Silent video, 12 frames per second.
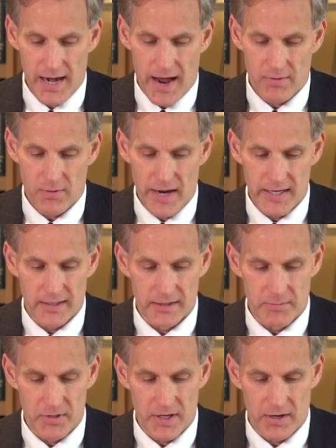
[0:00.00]
an outright
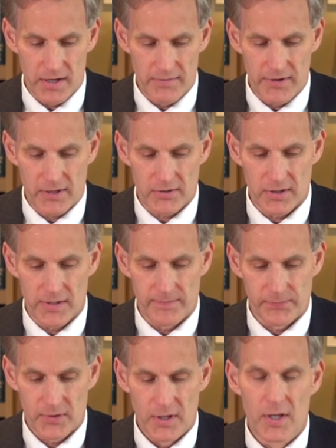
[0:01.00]
libertarian victory.
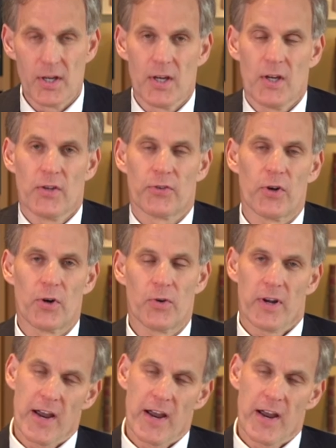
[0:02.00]
So,